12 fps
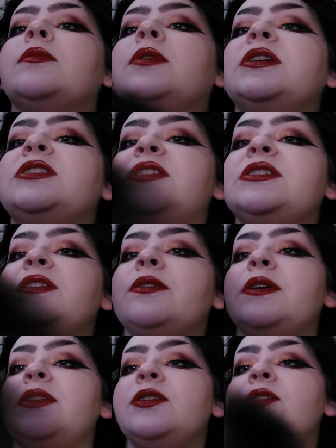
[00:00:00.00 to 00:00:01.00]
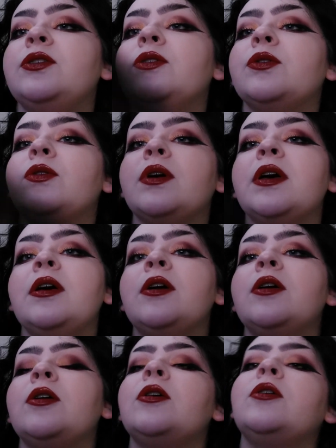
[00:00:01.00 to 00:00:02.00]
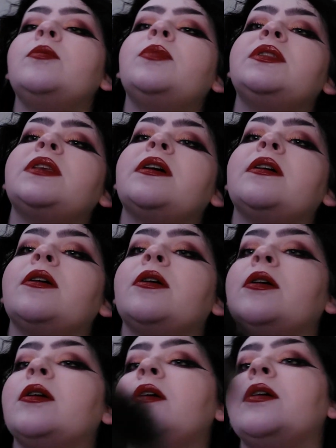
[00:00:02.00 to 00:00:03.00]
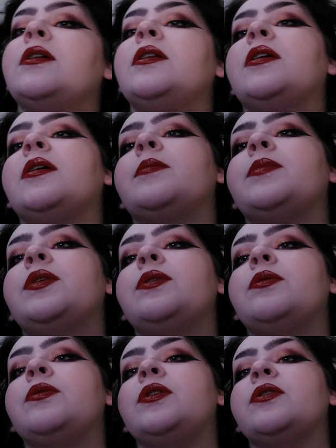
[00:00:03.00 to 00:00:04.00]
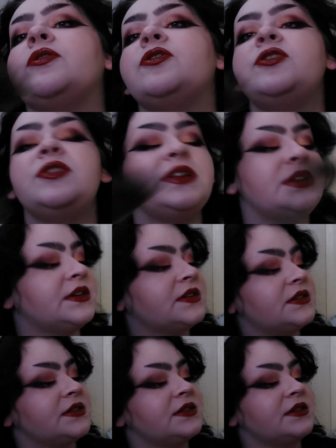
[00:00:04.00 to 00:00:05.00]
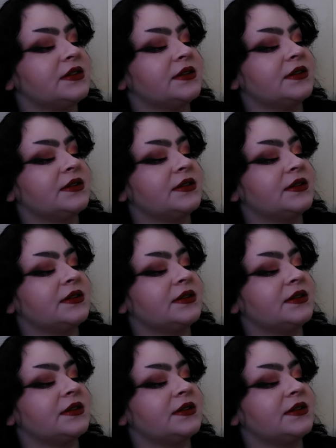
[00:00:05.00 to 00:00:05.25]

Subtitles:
We're just going to put that all up through your cheeks.